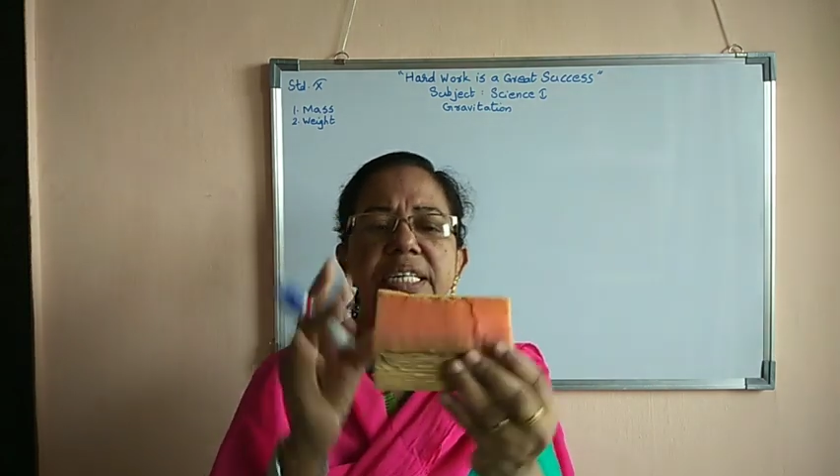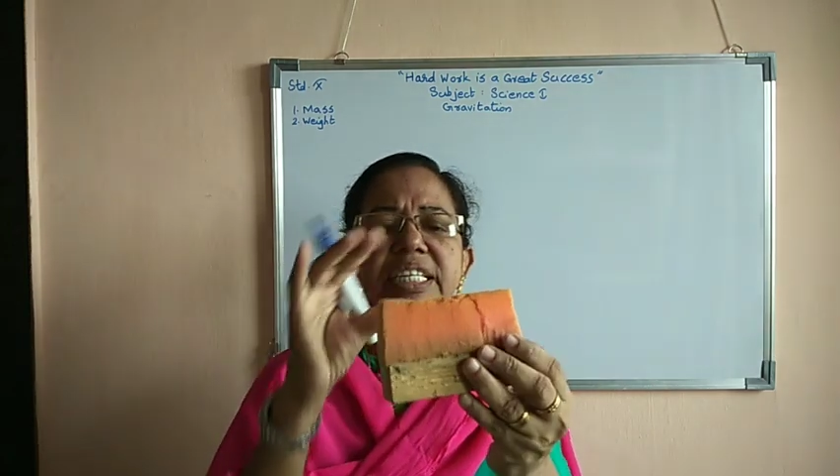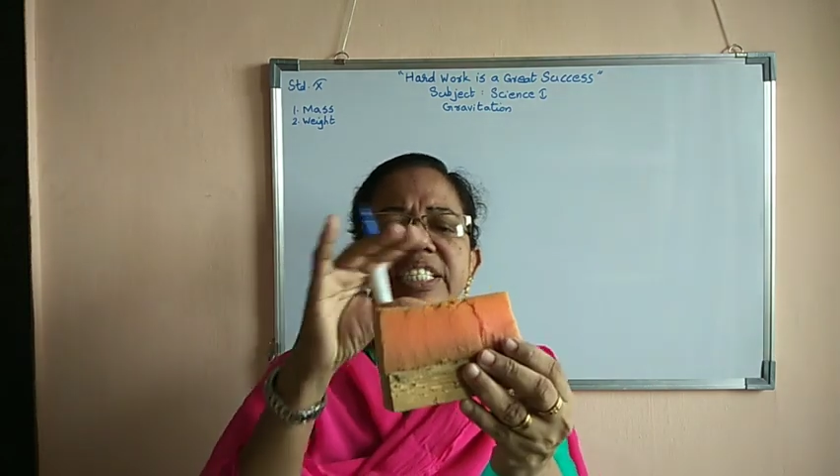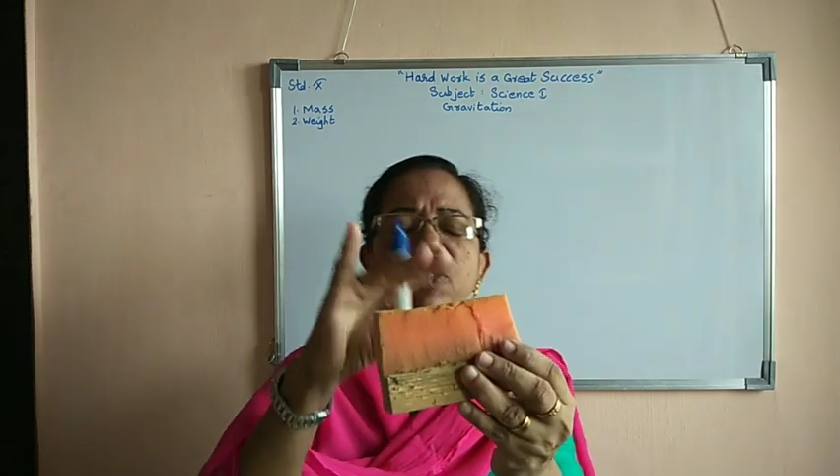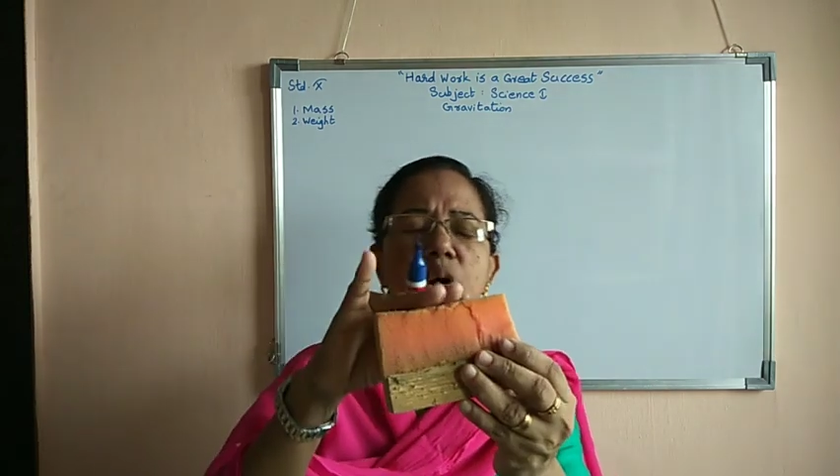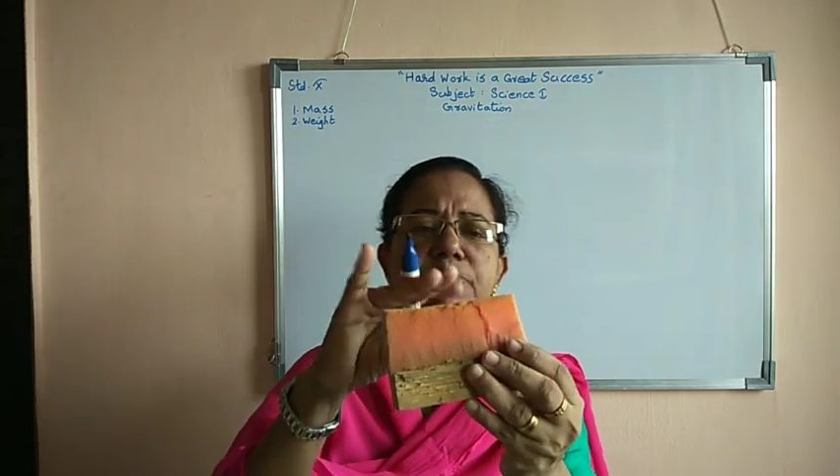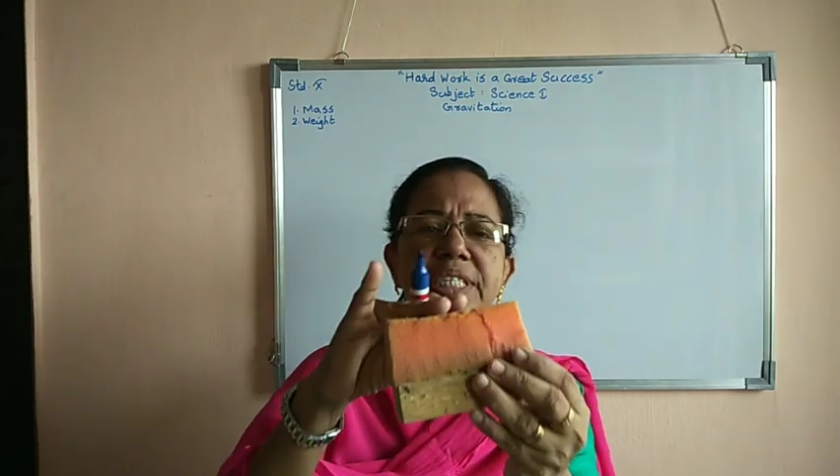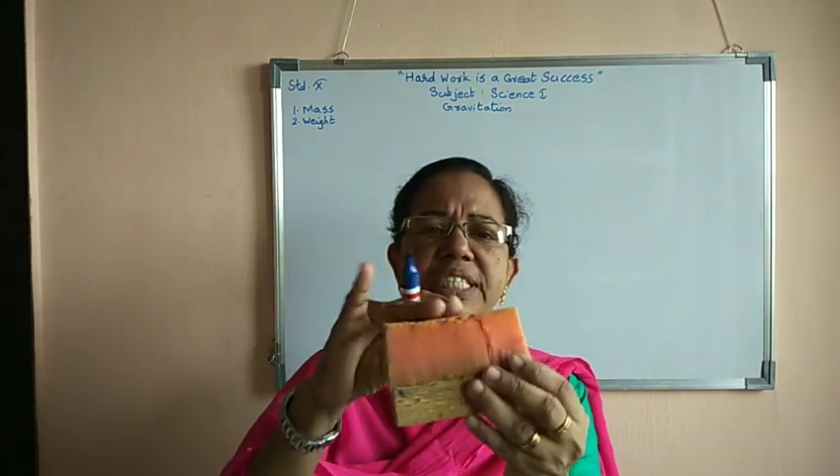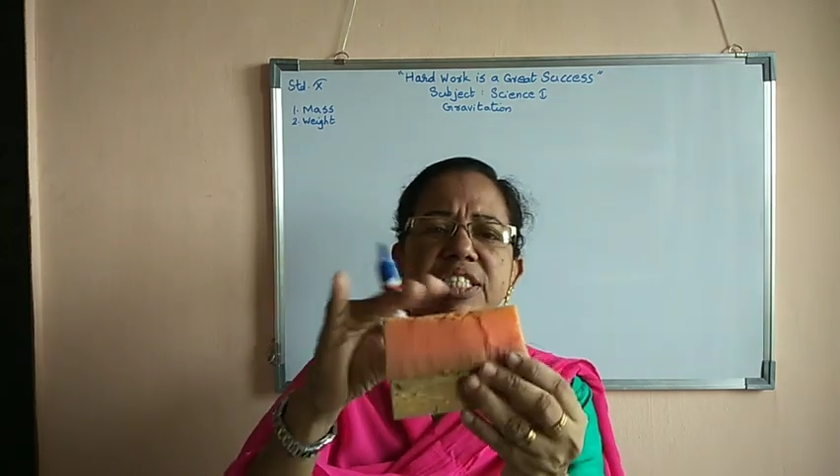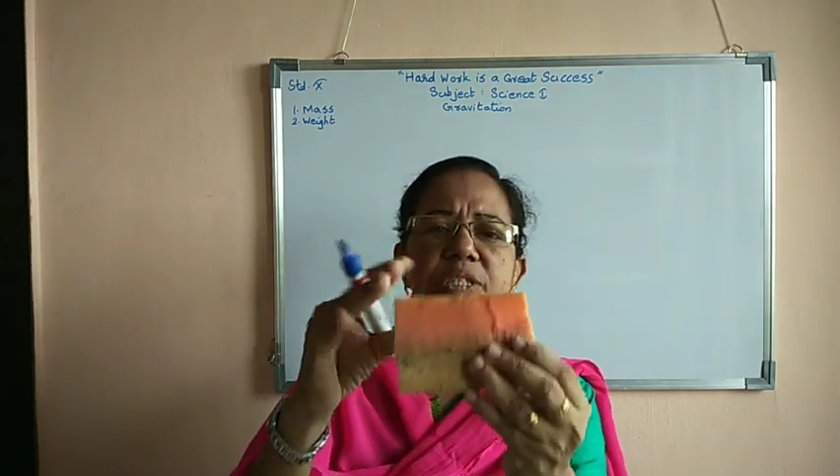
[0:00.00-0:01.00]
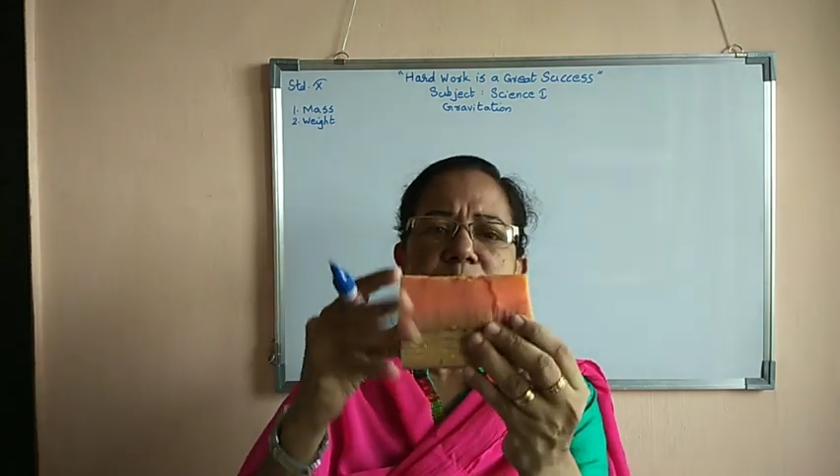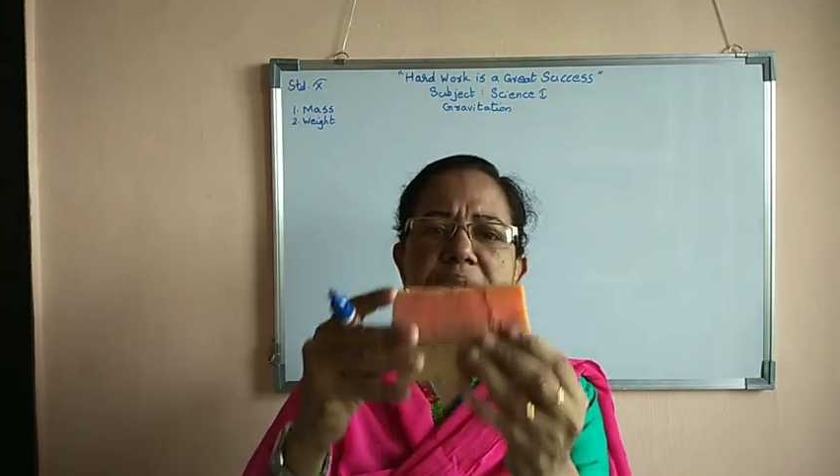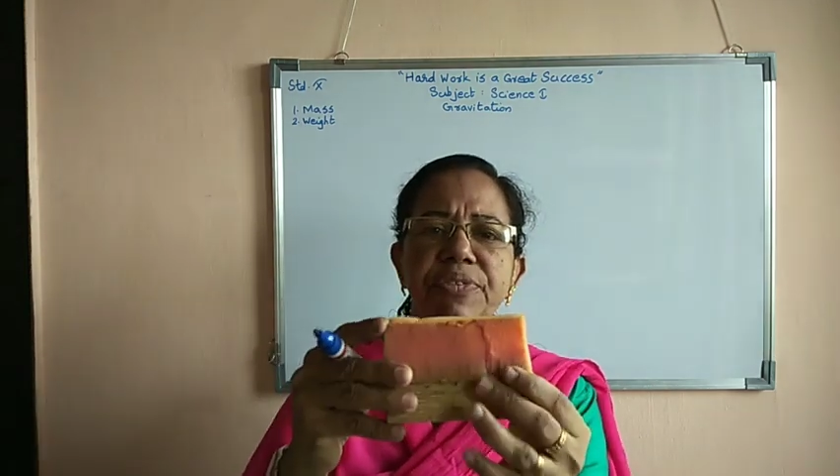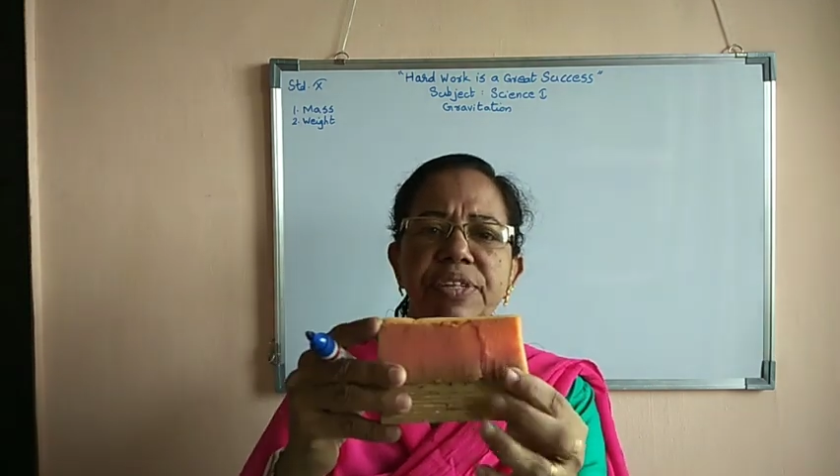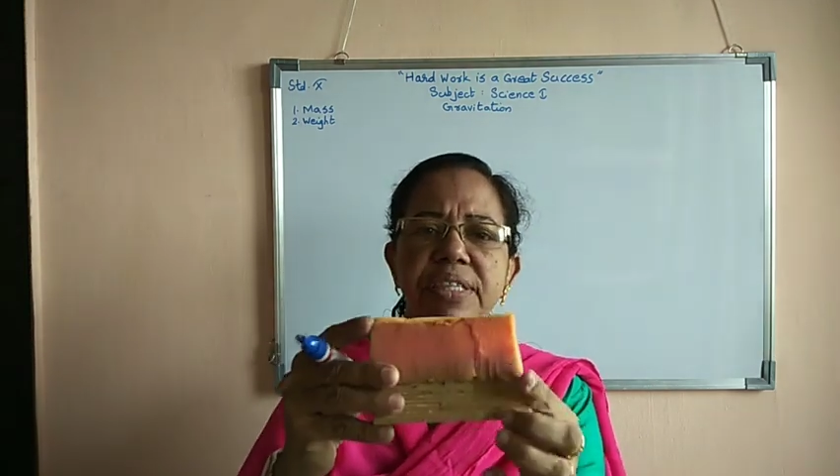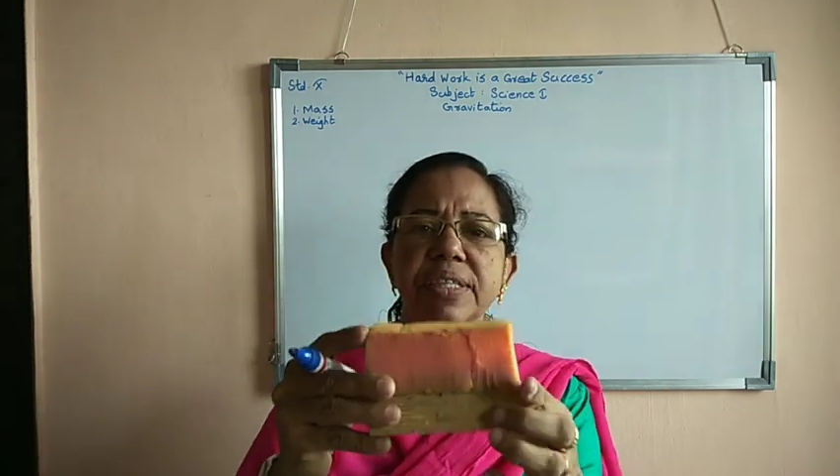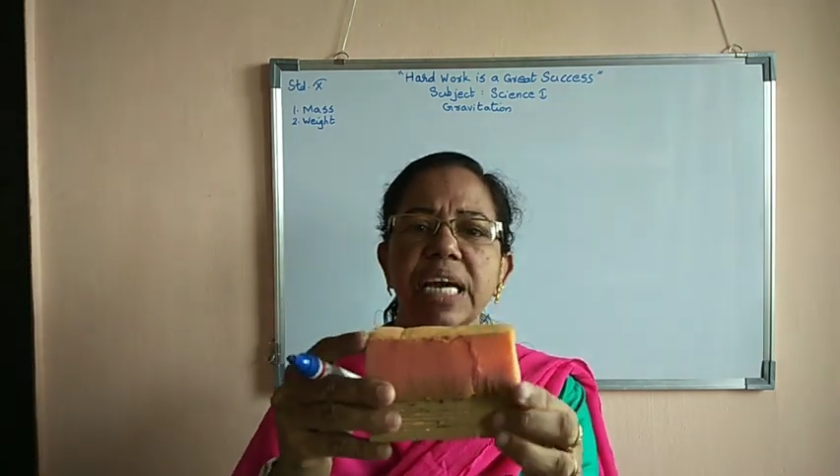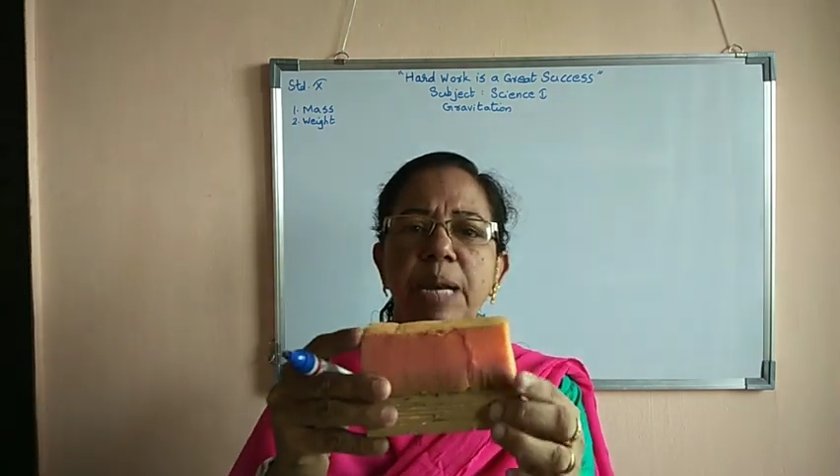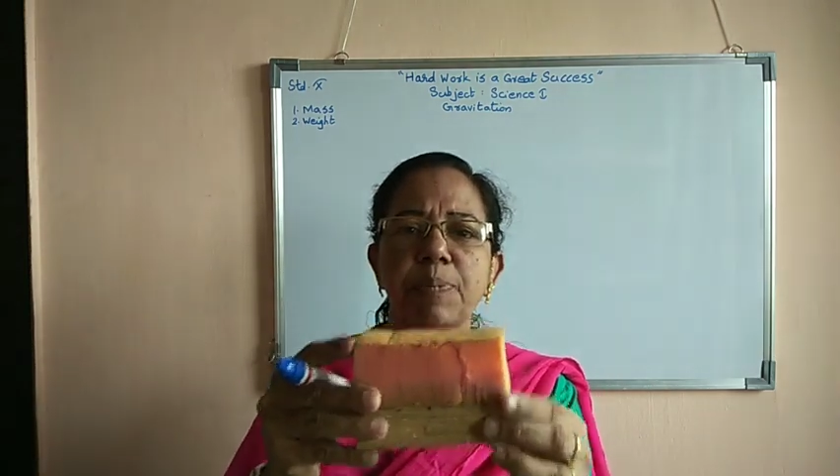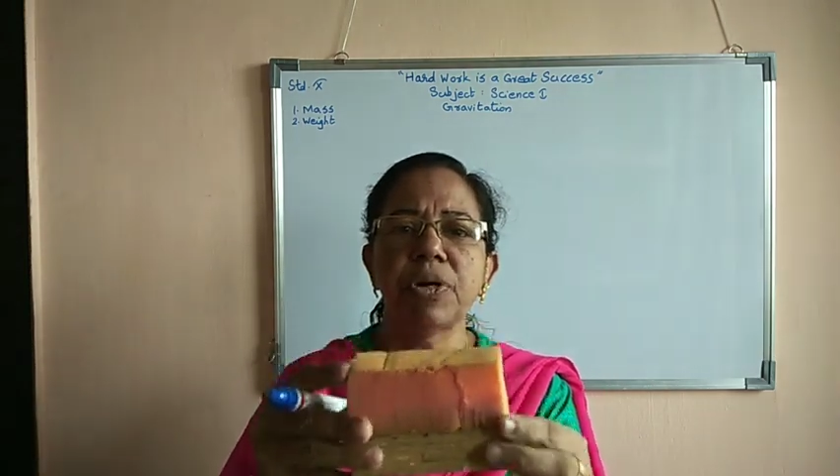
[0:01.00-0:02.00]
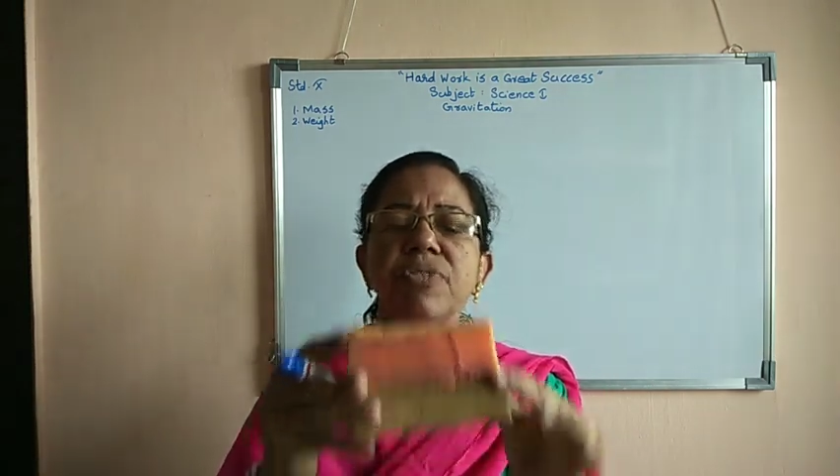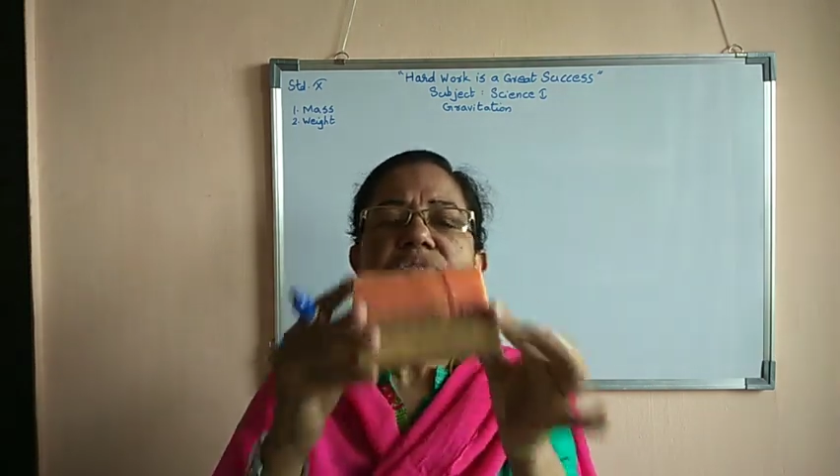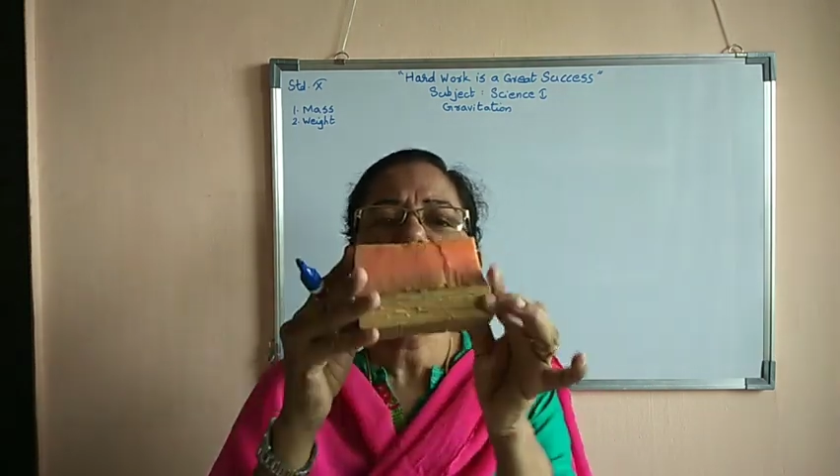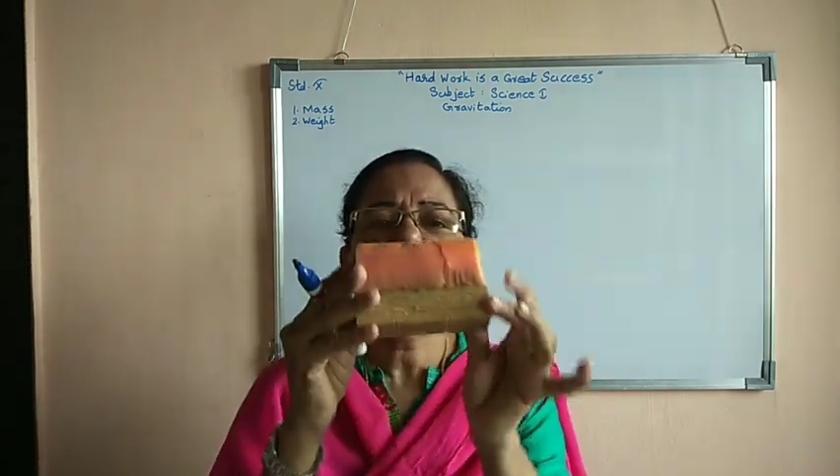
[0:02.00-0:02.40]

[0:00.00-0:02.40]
This object is made with the help of